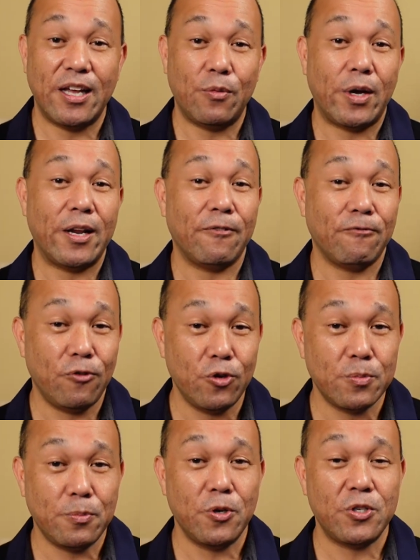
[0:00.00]
and when I
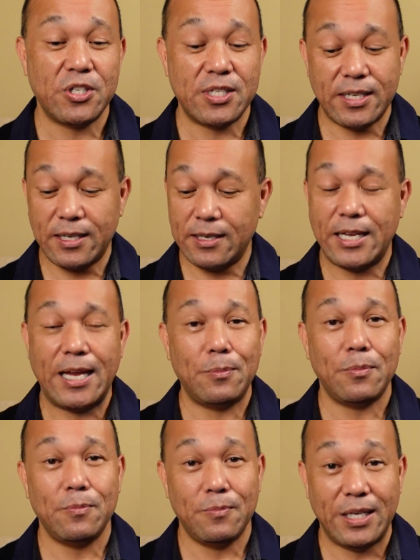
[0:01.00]
first purchased it, it came